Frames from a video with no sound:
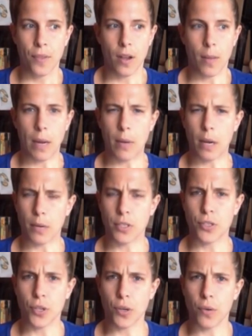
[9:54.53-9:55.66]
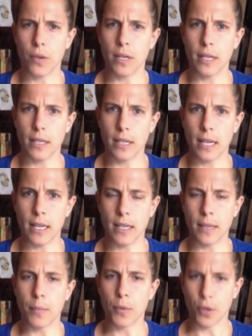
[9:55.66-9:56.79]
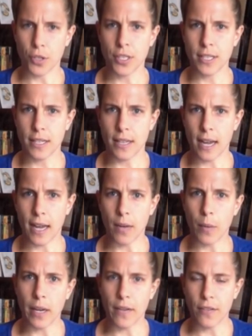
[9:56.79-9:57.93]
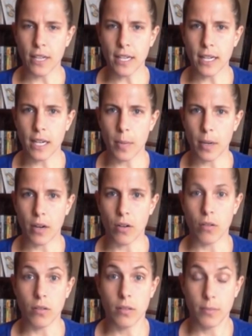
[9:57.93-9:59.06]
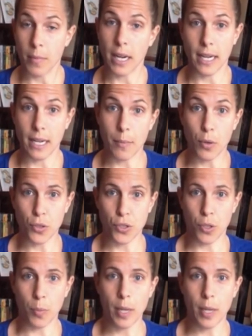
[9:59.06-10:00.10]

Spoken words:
I was so immersed in that way of thinking about my emotional